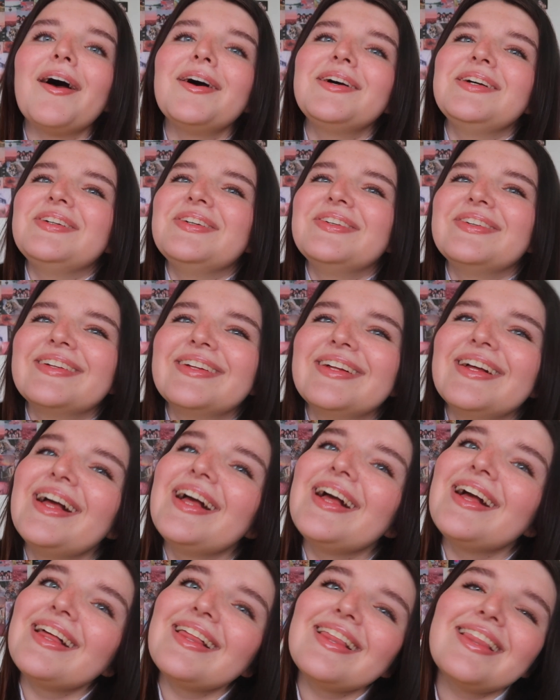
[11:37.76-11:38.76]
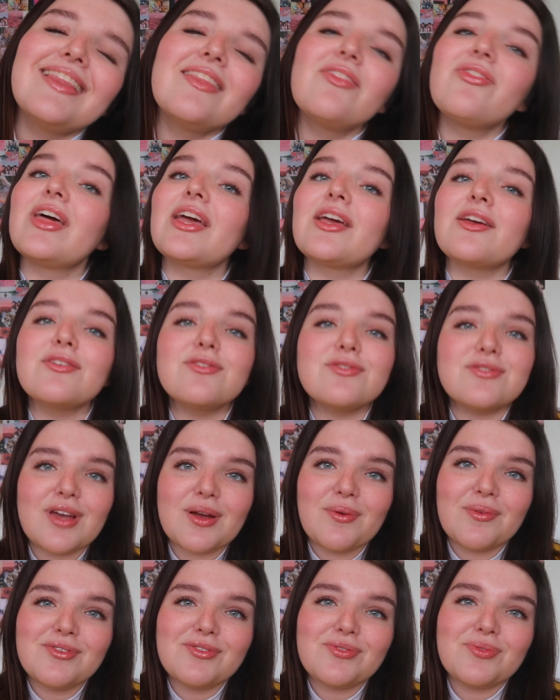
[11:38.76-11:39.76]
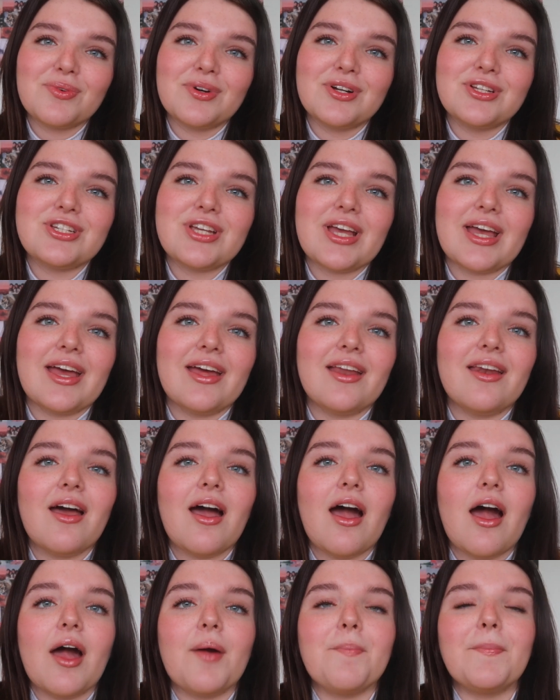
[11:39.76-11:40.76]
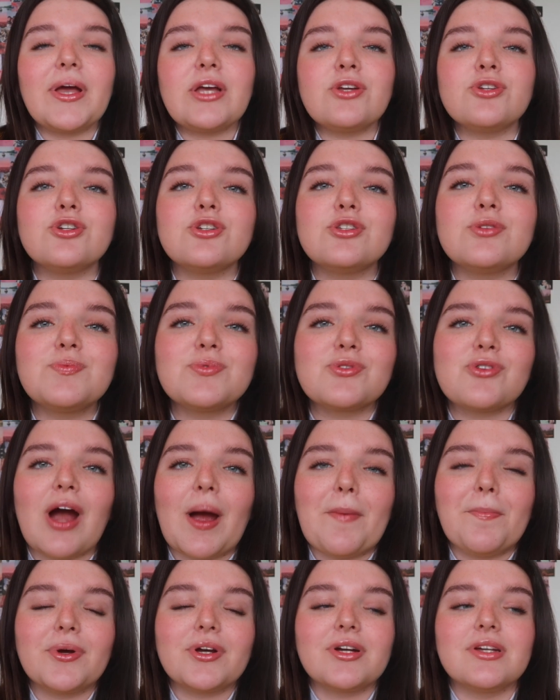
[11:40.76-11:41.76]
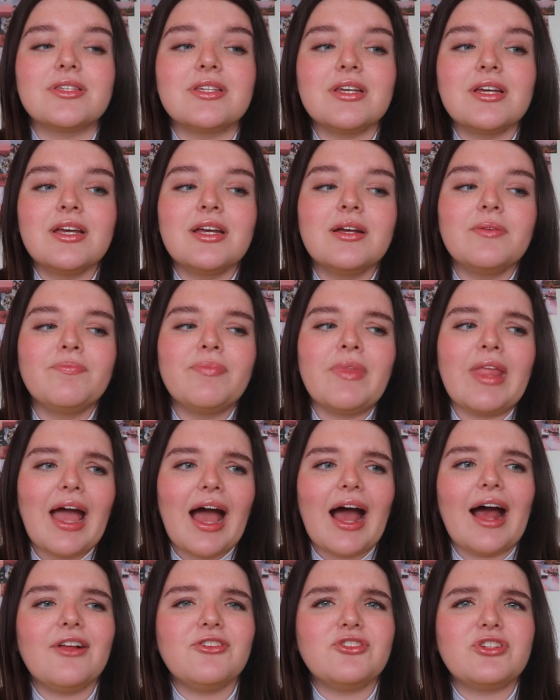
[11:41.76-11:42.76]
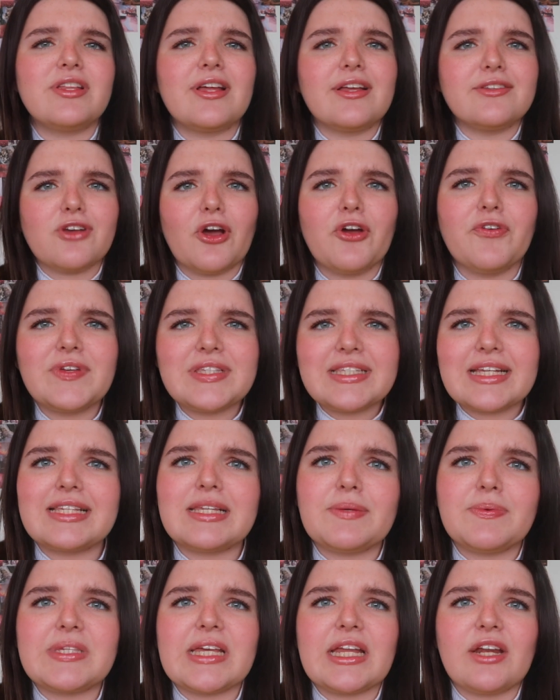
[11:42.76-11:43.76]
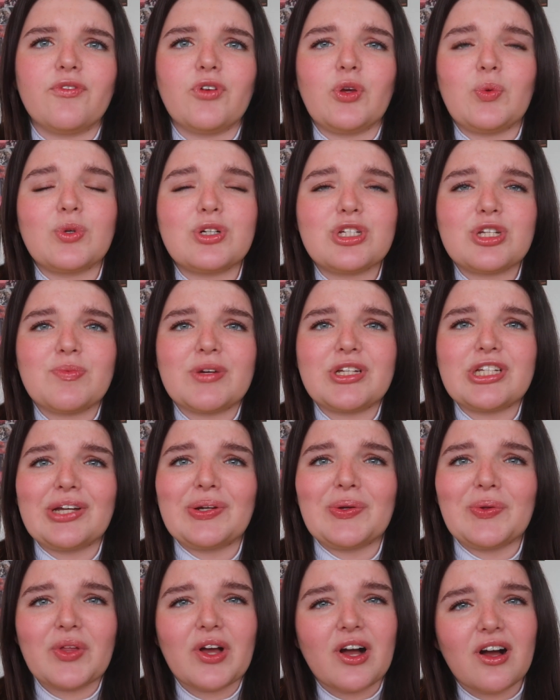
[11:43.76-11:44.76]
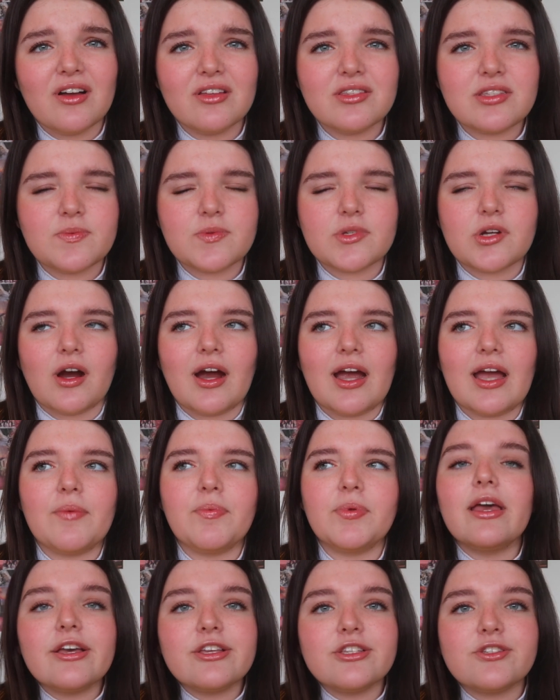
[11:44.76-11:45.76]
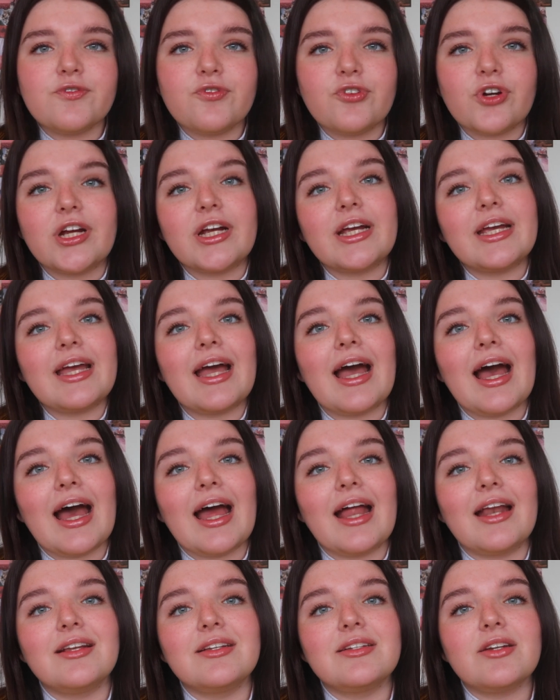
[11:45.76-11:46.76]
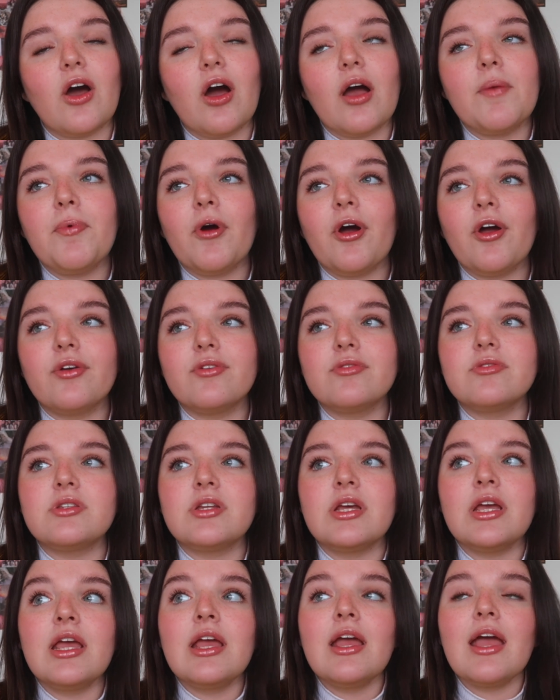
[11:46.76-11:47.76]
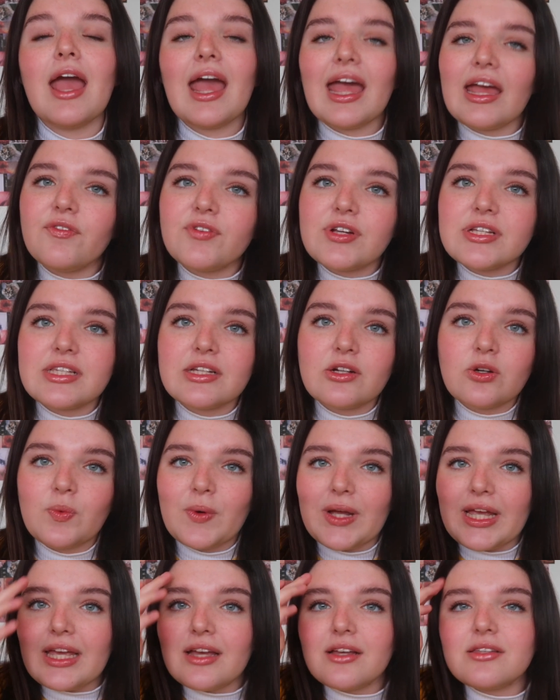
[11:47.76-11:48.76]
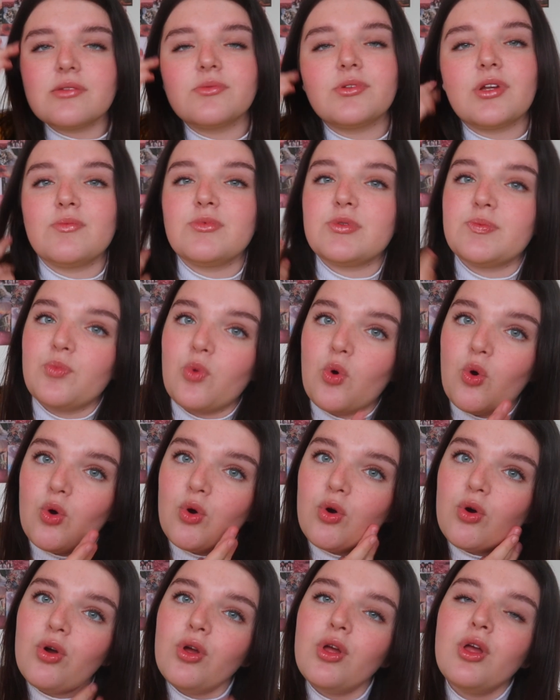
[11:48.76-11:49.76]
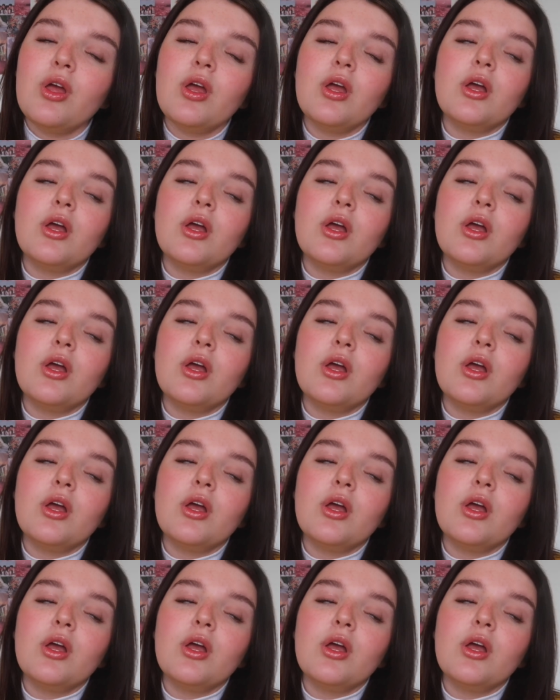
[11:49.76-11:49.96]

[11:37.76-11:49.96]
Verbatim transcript: Thank you so much for watching. Um, make sure you subscribe because Actually, there's over 60% of you watching my channel that aren't subscribed. It's free and I post every single week, sometimes more.